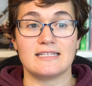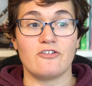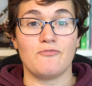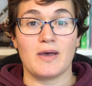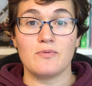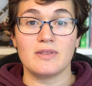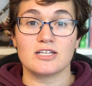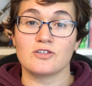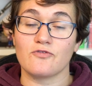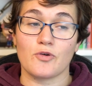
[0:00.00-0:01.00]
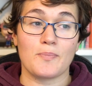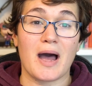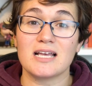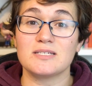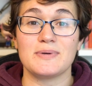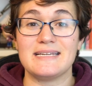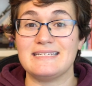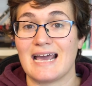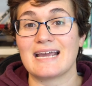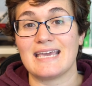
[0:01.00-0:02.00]
that have been with us for possibly
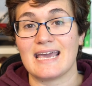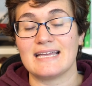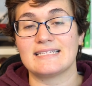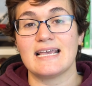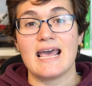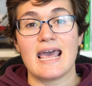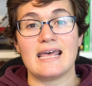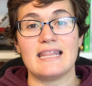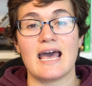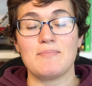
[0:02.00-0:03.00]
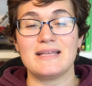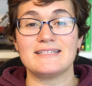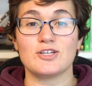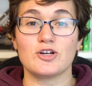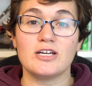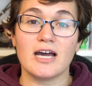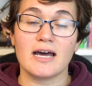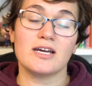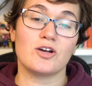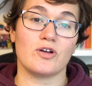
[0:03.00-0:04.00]
decades, and that means they're
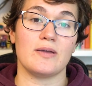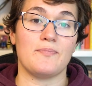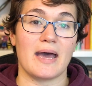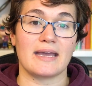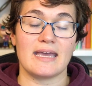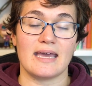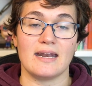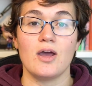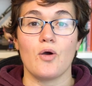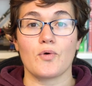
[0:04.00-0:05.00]
gonna creep back in.